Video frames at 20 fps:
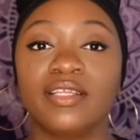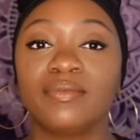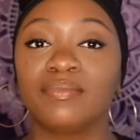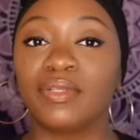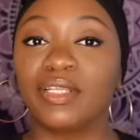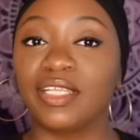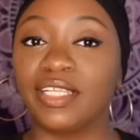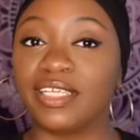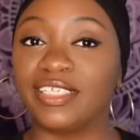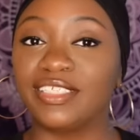
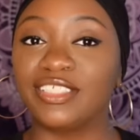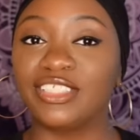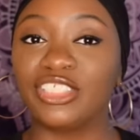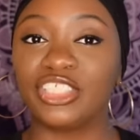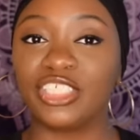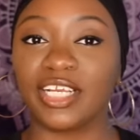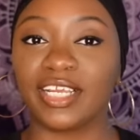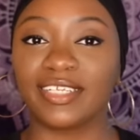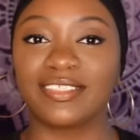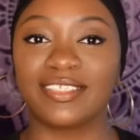please
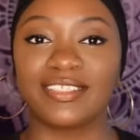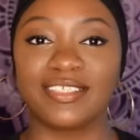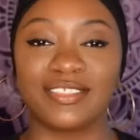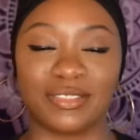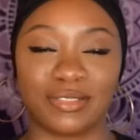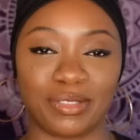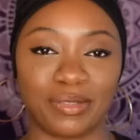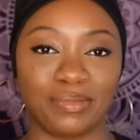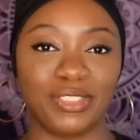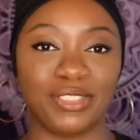check the
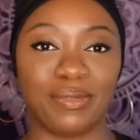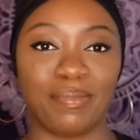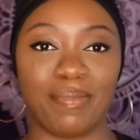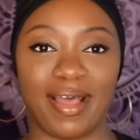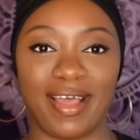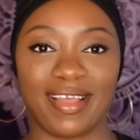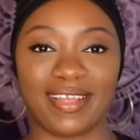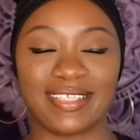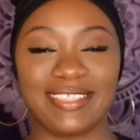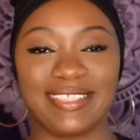description
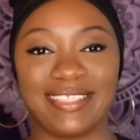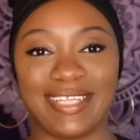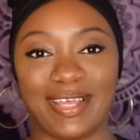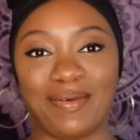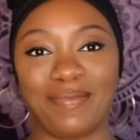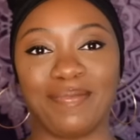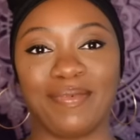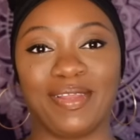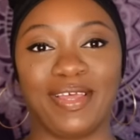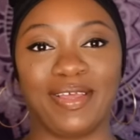box
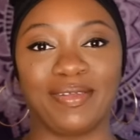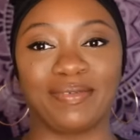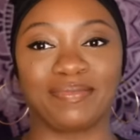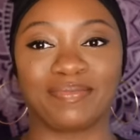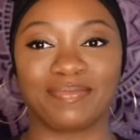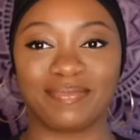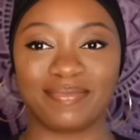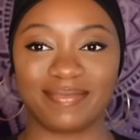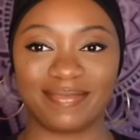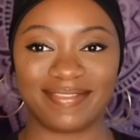down below.
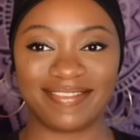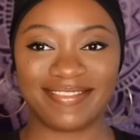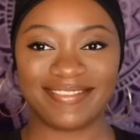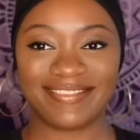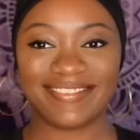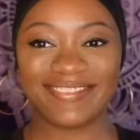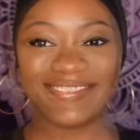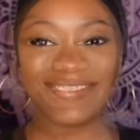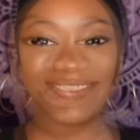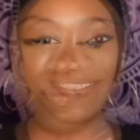
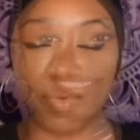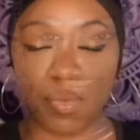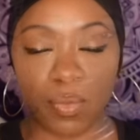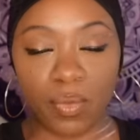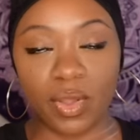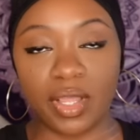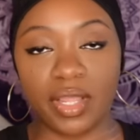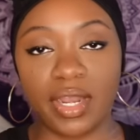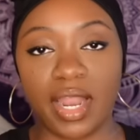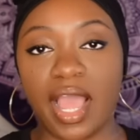Number
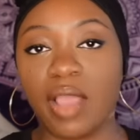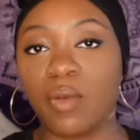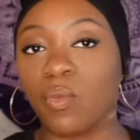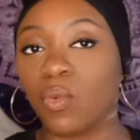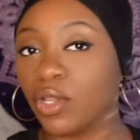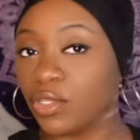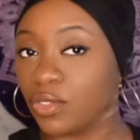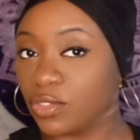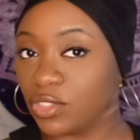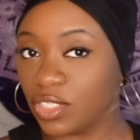one, I
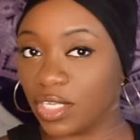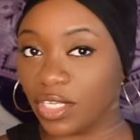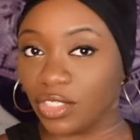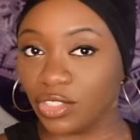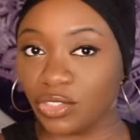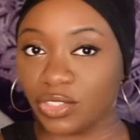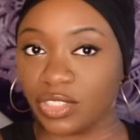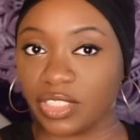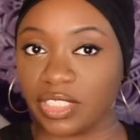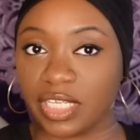want you to
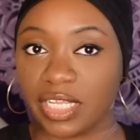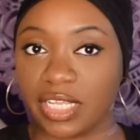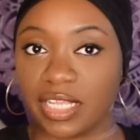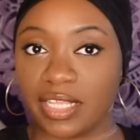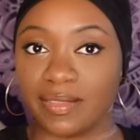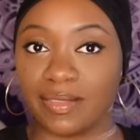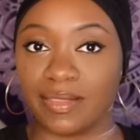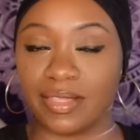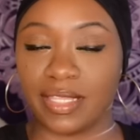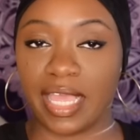
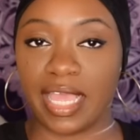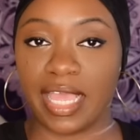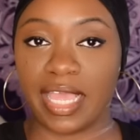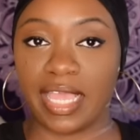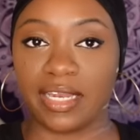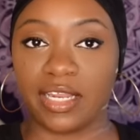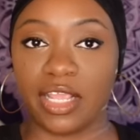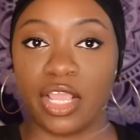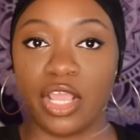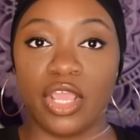understand
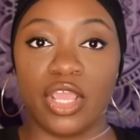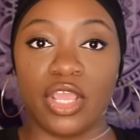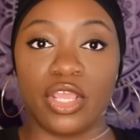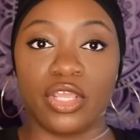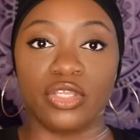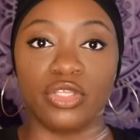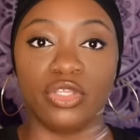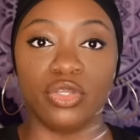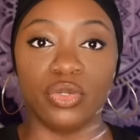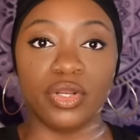that
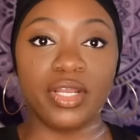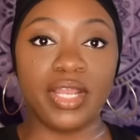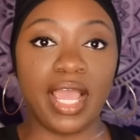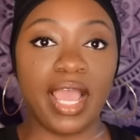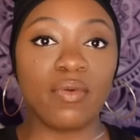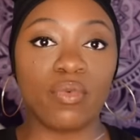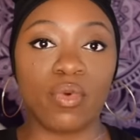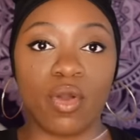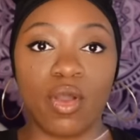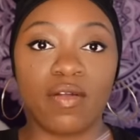you're
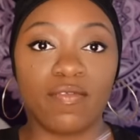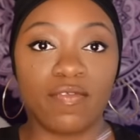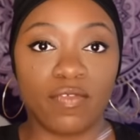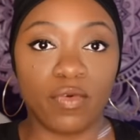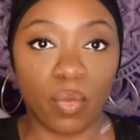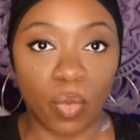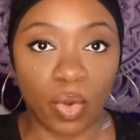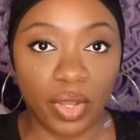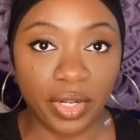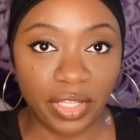not wrong
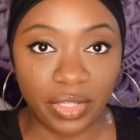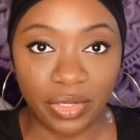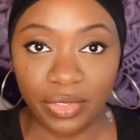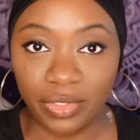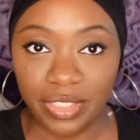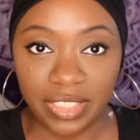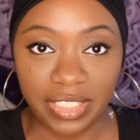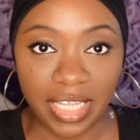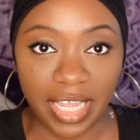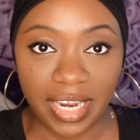for wanting your
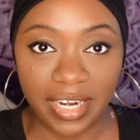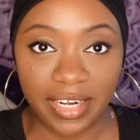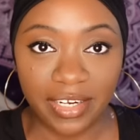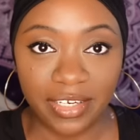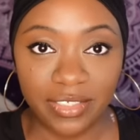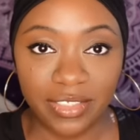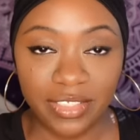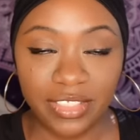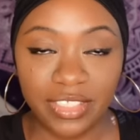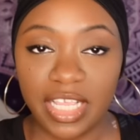
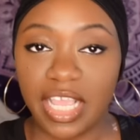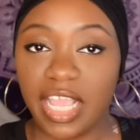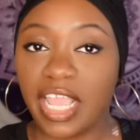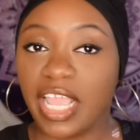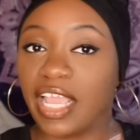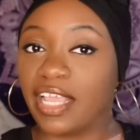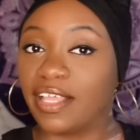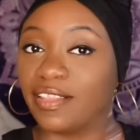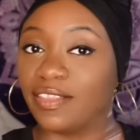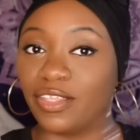desires.
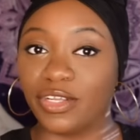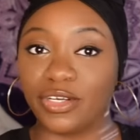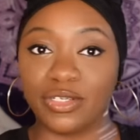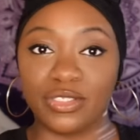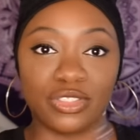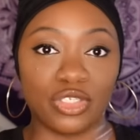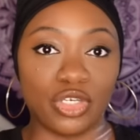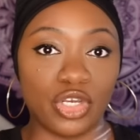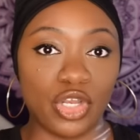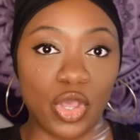
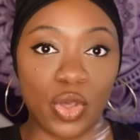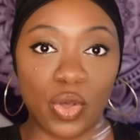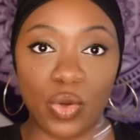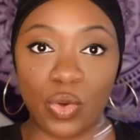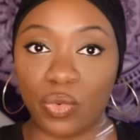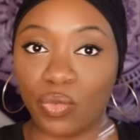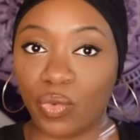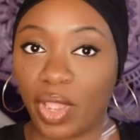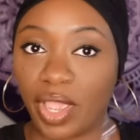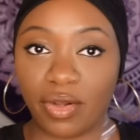There's
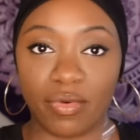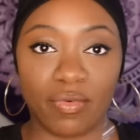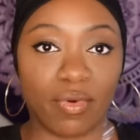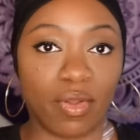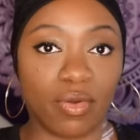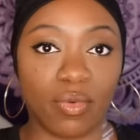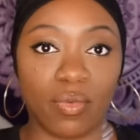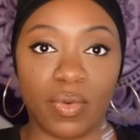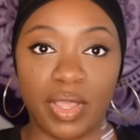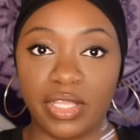no right or
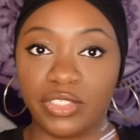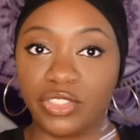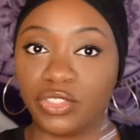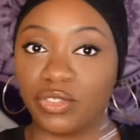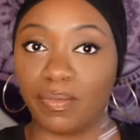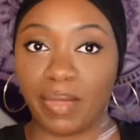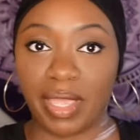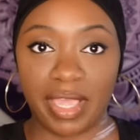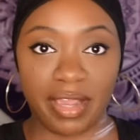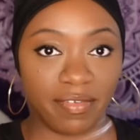wrong way
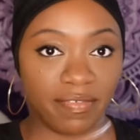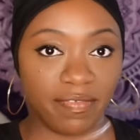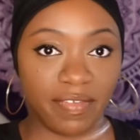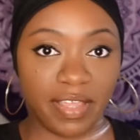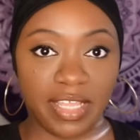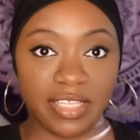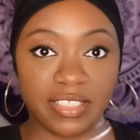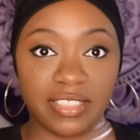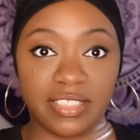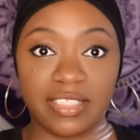to
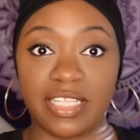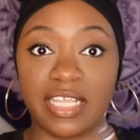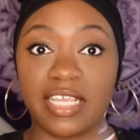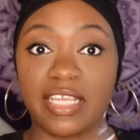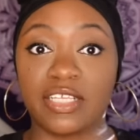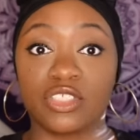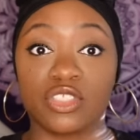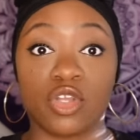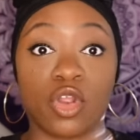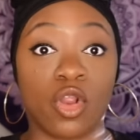manifest.
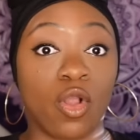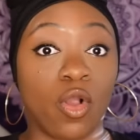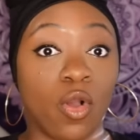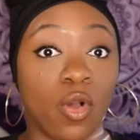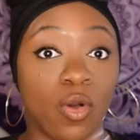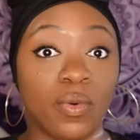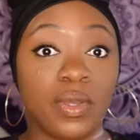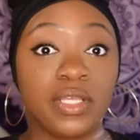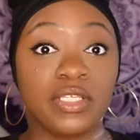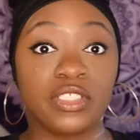Things are
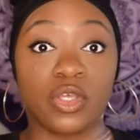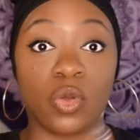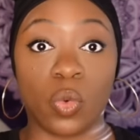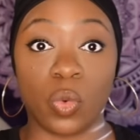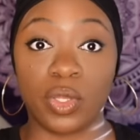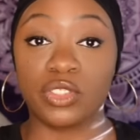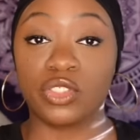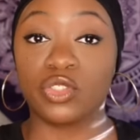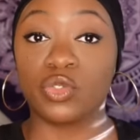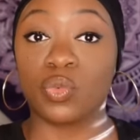always
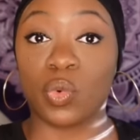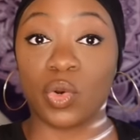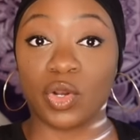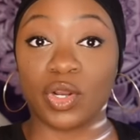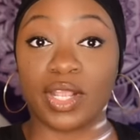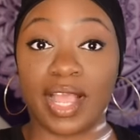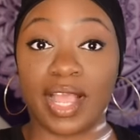going to work